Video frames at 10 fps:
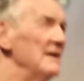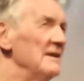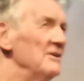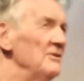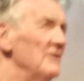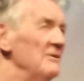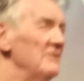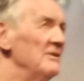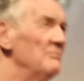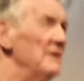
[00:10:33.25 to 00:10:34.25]
And yet,
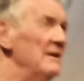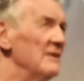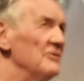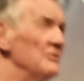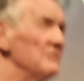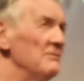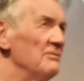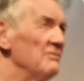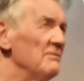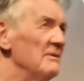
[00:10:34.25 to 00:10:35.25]
it had been a
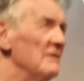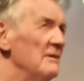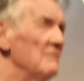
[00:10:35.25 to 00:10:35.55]
sort of